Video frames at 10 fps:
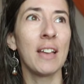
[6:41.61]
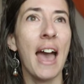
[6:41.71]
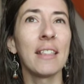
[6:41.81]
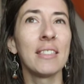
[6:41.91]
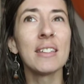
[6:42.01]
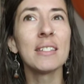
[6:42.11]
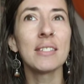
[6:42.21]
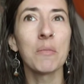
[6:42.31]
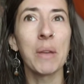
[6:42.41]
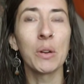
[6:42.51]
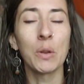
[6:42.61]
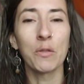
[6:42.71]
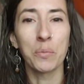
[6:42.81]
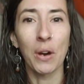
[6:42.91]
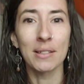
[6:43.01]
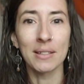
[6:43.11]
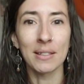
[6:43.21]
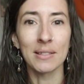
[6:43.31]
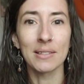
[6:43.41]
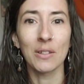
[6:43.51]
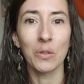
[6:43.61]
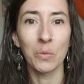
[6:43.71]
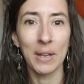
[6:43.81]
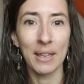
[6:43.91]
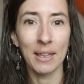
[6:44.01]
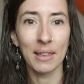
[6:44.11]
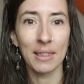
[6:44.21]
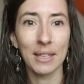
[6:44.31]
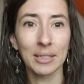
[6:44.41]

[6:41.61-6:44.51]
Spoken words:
had this amount of presence with,